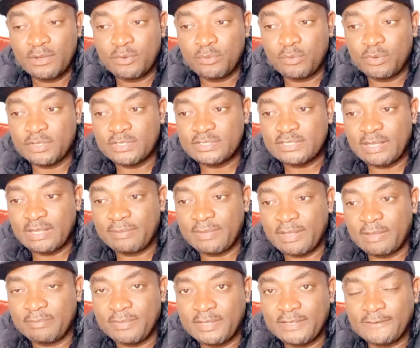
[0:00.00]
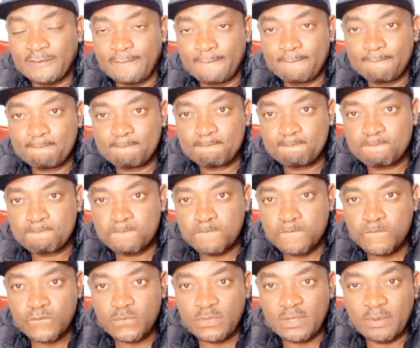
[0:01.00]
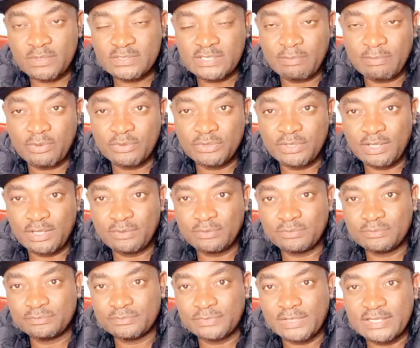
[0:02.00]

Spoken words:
What does MM mean? What's up, man? I'll tell you.